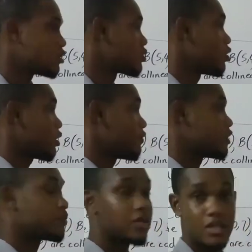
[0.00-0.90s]
So if
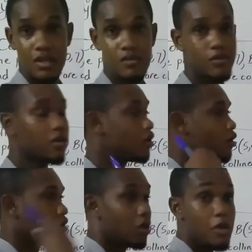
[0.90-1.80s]
it's positive,
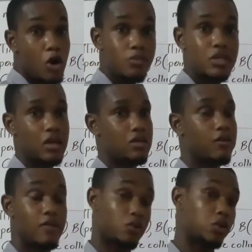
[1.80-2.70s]
it becomes
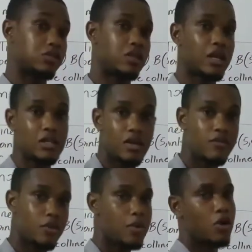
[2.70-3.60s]
negative. If it was
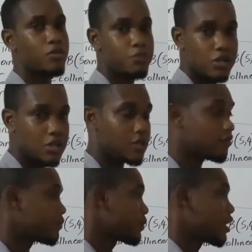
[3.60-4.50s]
negative, it becomes positive.